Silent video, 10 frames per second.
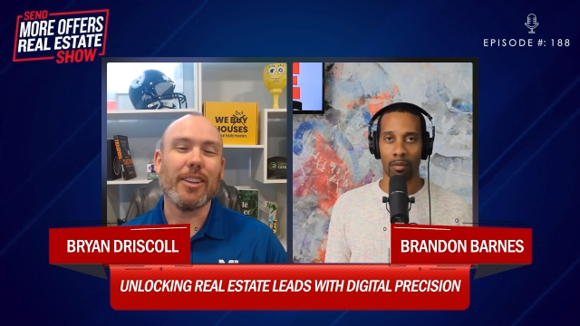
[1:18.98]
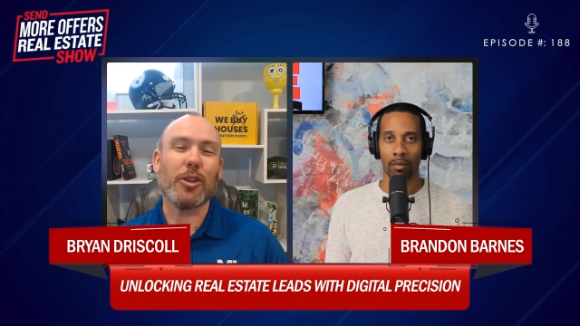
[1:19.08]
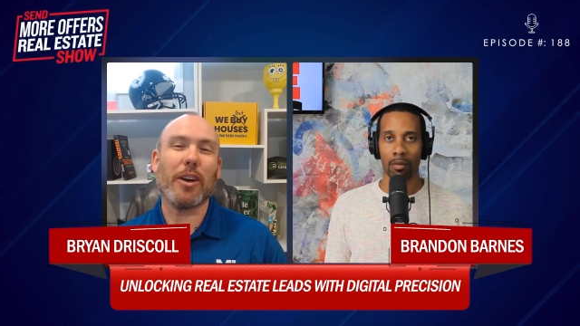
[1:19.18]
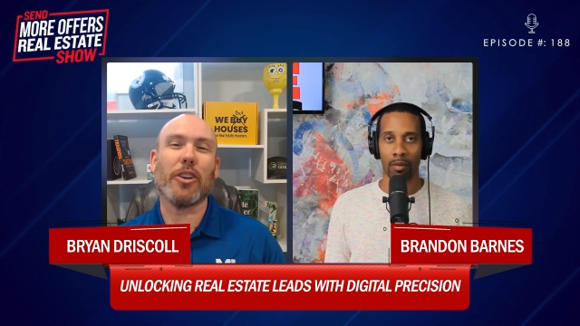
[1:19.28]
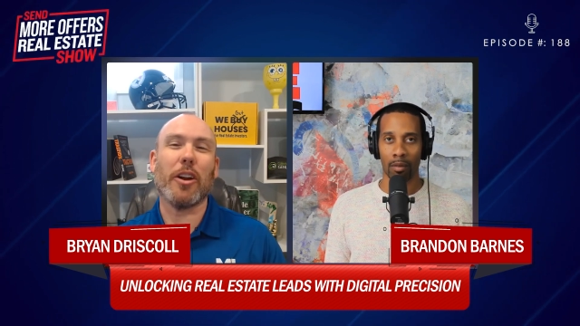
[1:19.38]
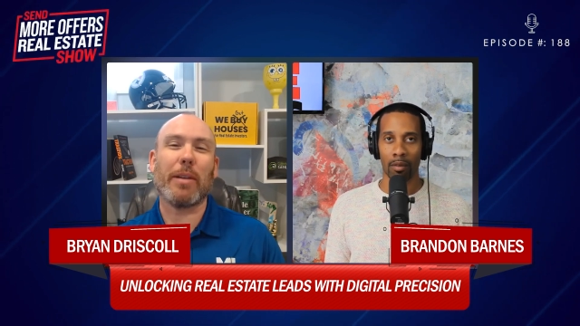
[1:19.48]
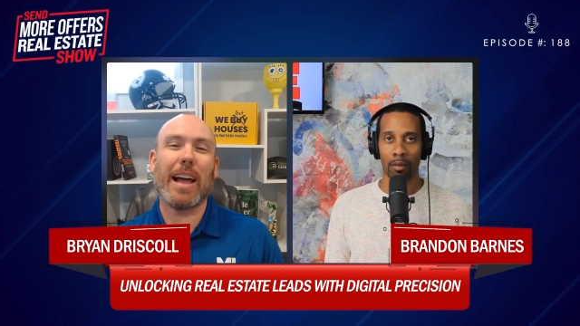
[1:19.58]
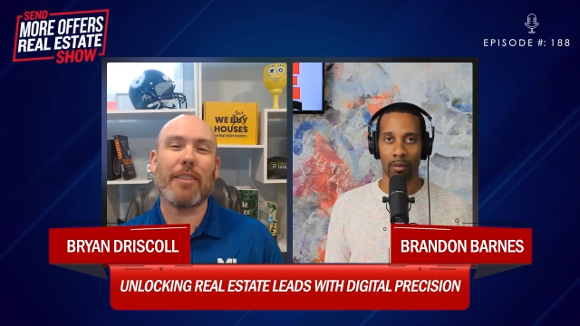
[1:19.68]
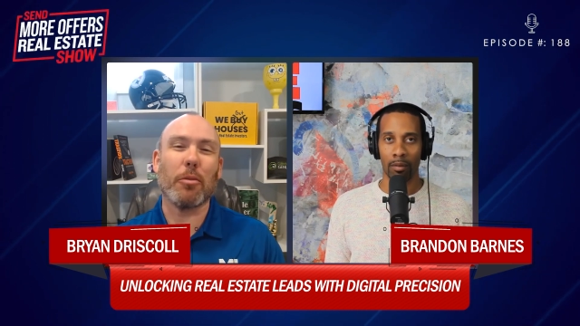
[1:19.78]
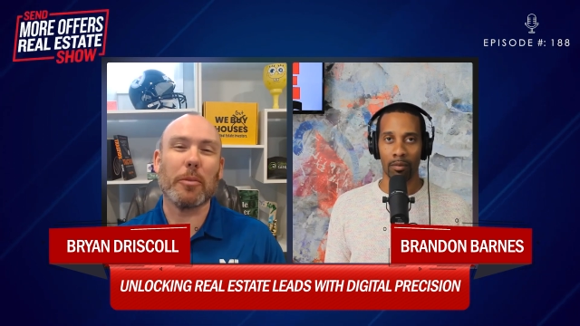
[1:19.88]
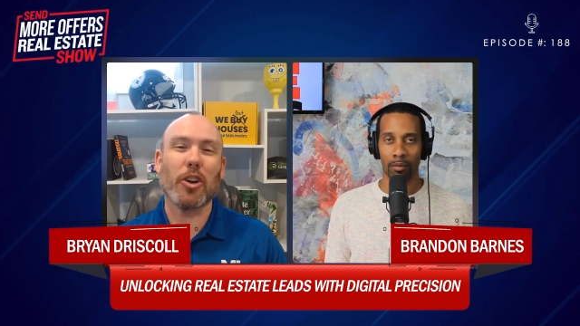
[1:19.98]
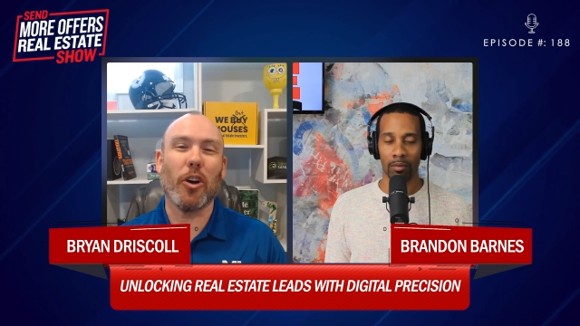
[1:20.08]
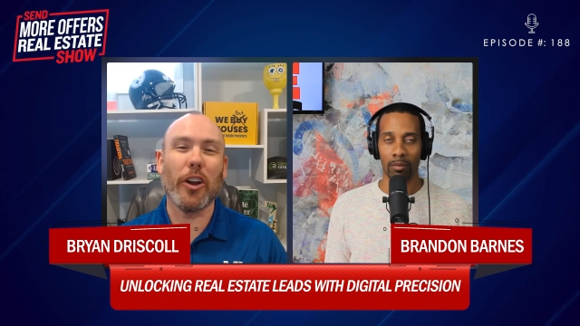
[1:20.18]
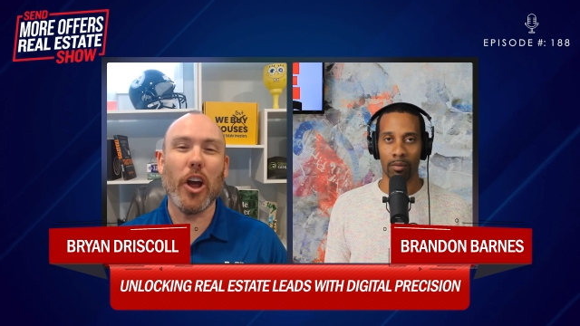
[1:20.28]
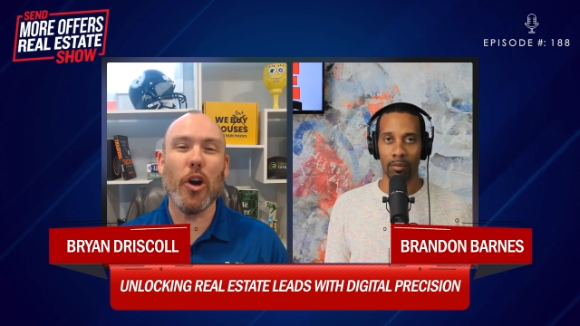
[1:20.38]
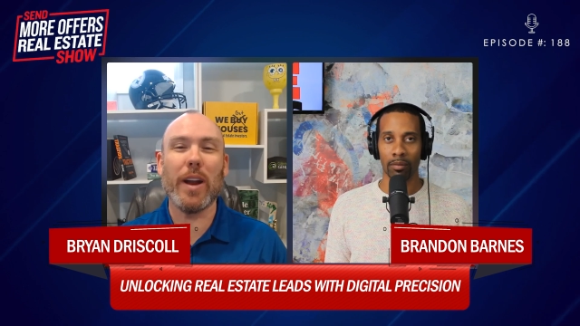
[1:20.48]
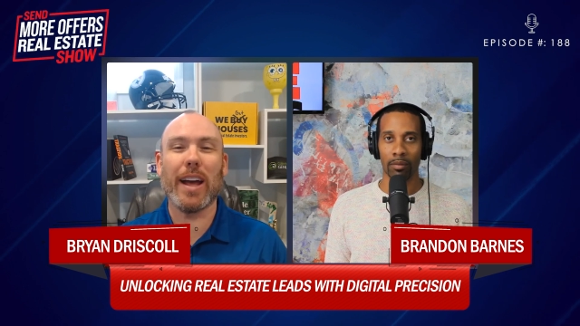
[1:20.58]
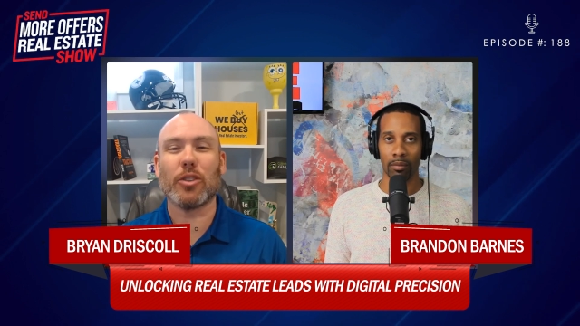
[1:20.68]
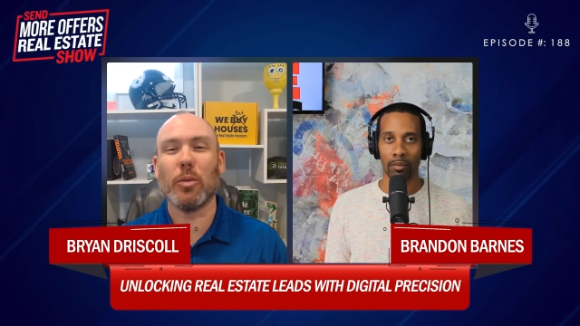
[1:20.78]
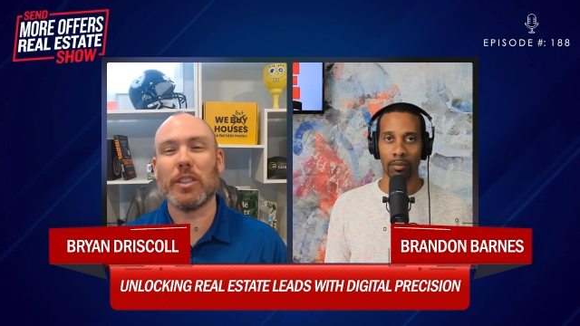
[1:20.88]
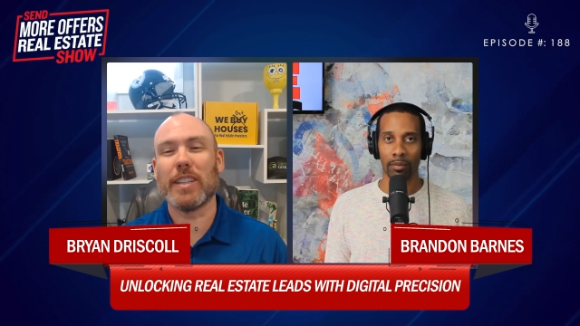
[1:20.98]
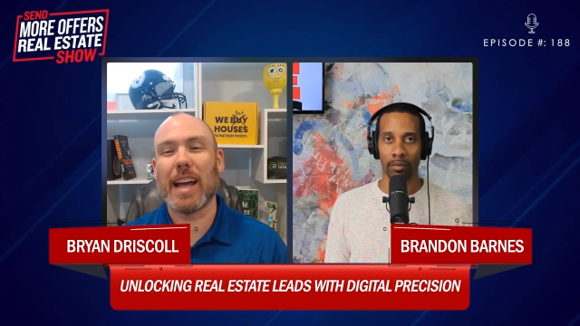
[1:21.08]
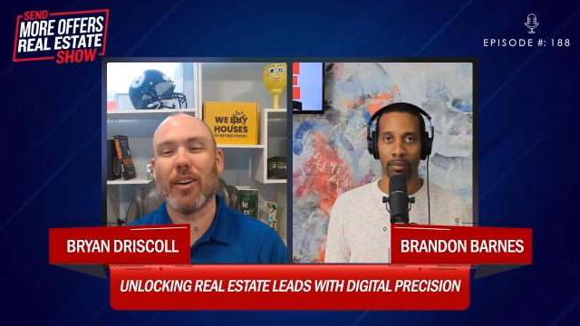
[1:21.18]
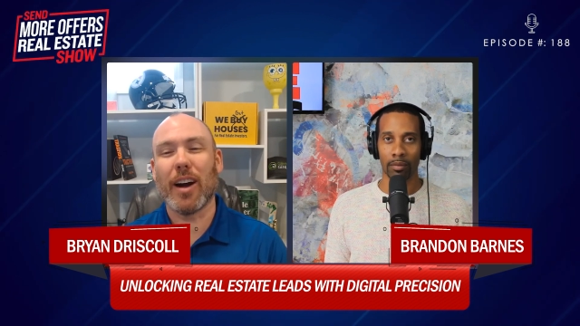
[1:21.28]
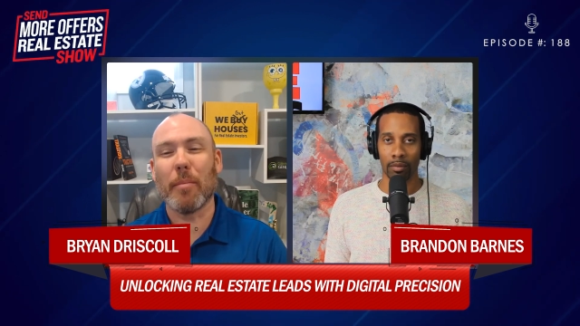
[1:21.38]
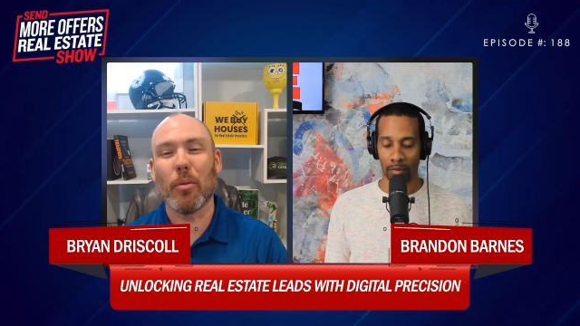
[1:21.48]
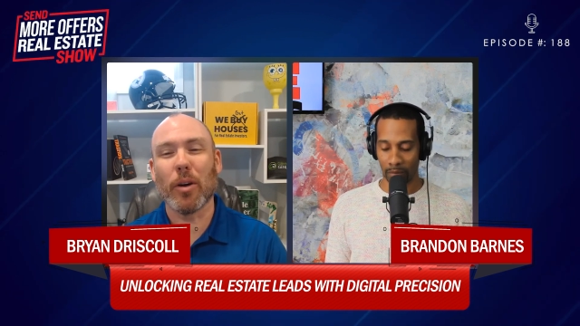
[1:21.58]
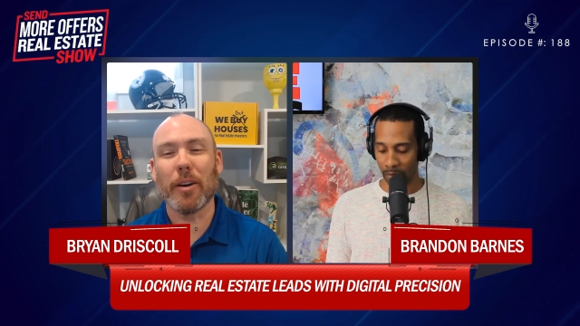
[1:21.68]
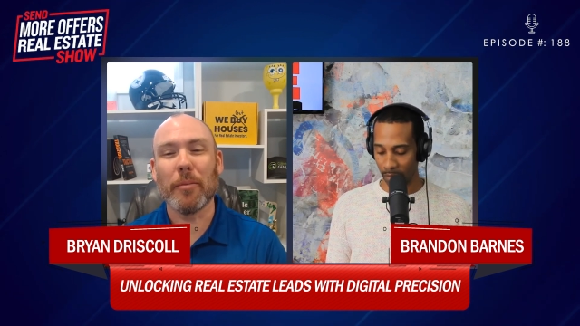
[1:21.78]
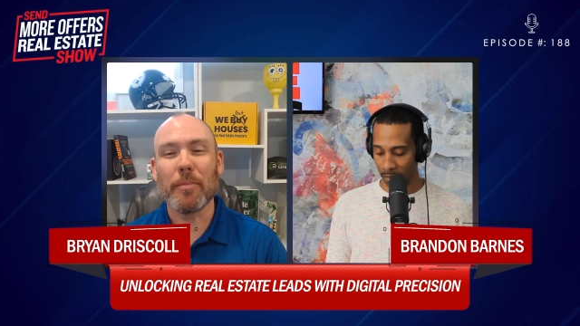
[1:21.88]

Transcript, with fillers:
Speaker 1: So, I was on a platform, it's called Odesk, which is now Upwork.